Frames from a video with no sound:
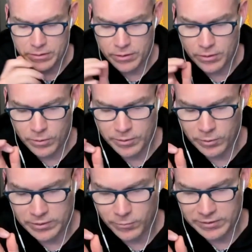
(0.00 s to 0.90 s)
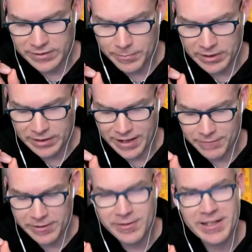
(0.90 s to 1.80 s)
you know we're, we're we're tapping into
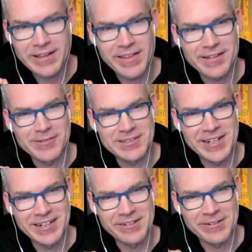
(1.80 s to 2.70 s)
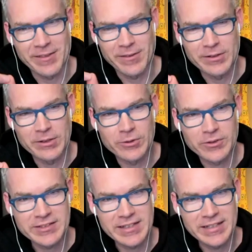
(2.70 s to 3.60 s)
everything that was connected to that the goal
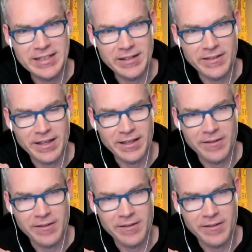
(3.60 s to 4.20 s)
seeking the,